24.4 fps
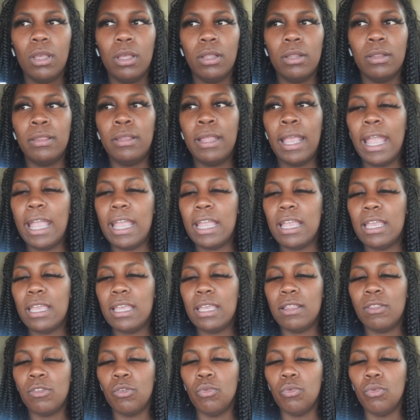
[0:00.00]

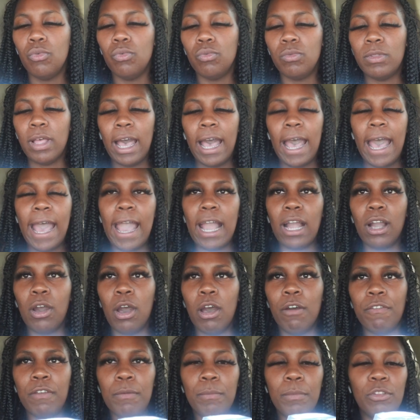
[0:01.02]
they do the hot
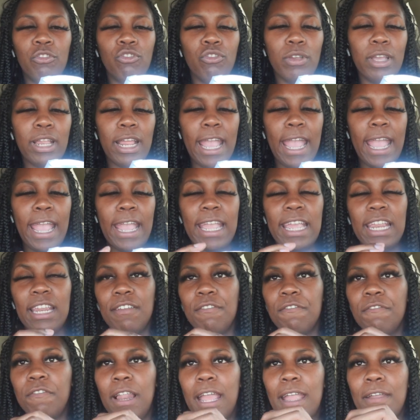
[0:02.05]
coffee, but you can add
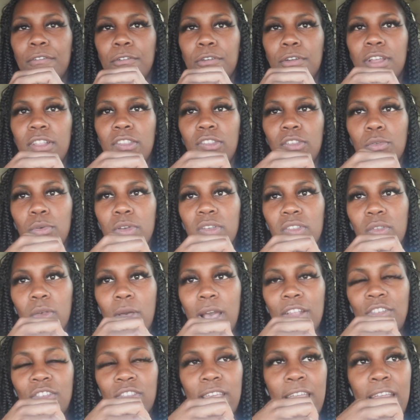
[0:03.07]
any flavor into it. So
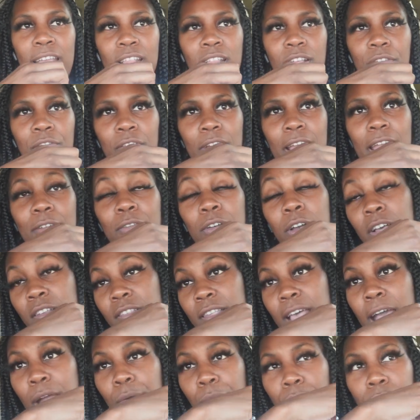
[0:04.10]
I just add the flavor
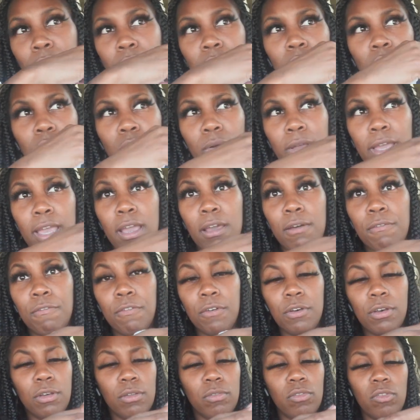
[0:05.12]
because I really don't care
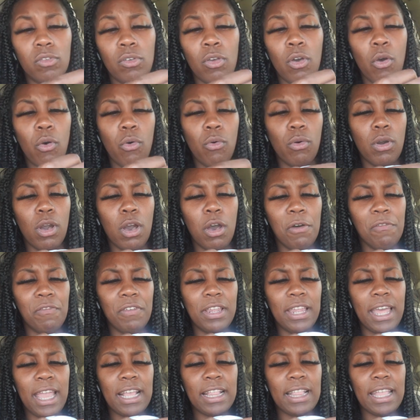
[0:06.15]
for cold
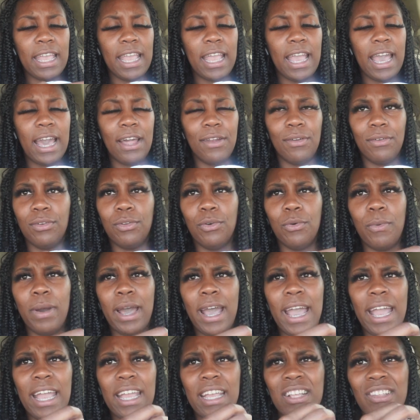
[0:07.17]
coffee like that. I don't know
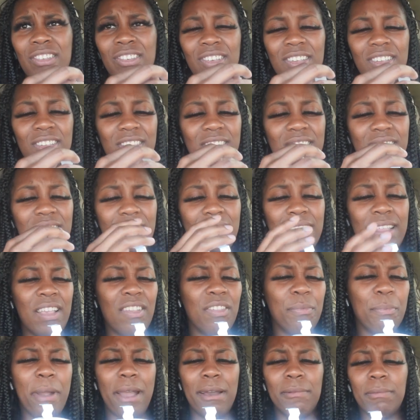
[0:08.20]
why. It just,
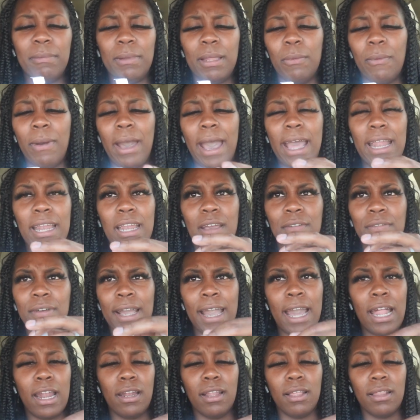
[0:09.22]
that's probably why I never
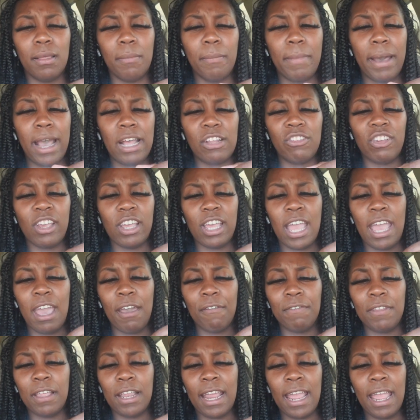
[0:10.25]
got another matcha
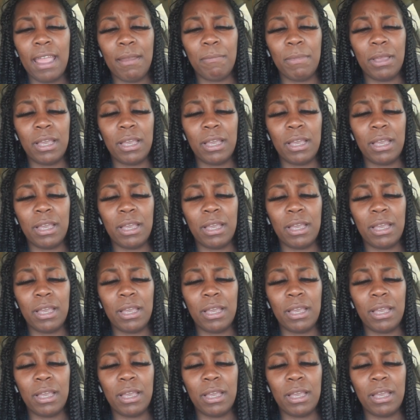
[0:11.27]
after that